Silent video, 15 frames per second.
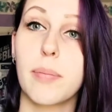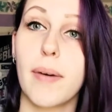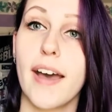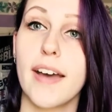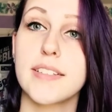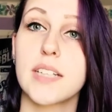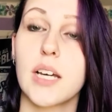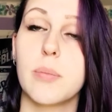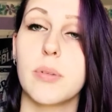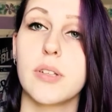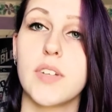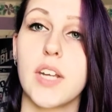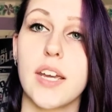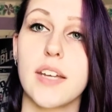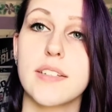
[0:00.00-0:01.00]
past couple
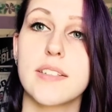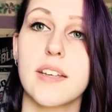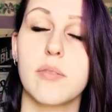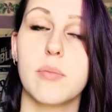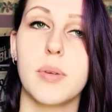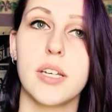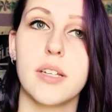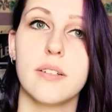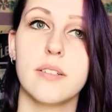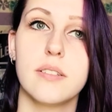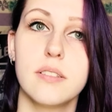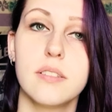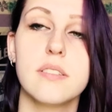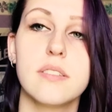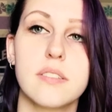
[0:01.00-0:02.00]
of days have
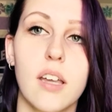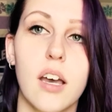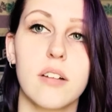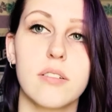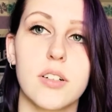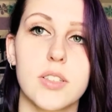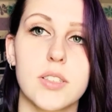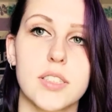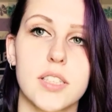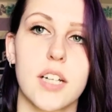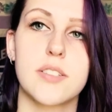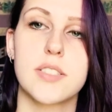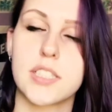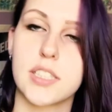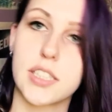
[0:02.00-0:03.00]
been a roller
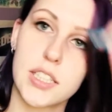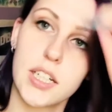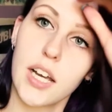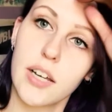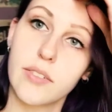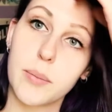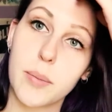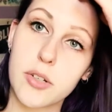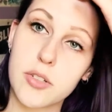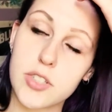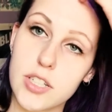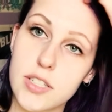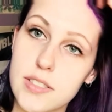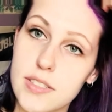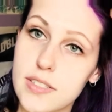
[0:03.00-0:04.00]
coaster of
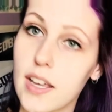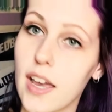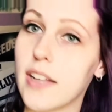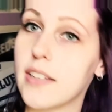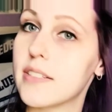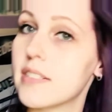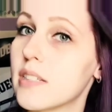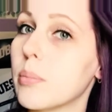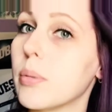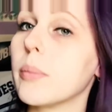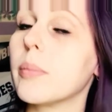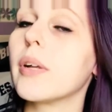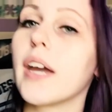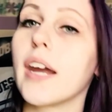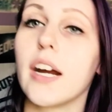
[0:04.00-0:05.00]
emotions, hence the
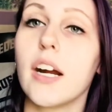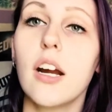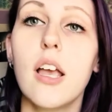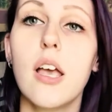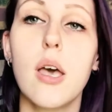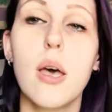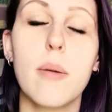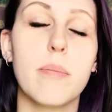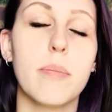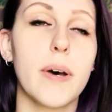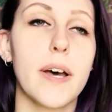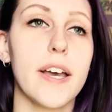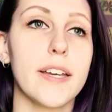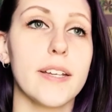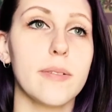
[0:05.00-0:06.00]
purple hair,
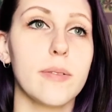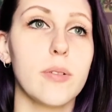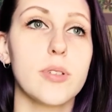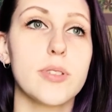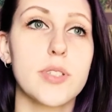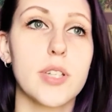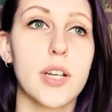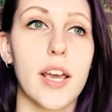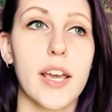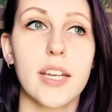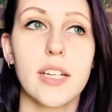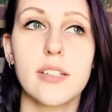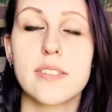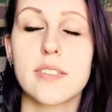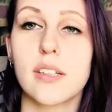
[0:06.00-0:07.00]
but tonight's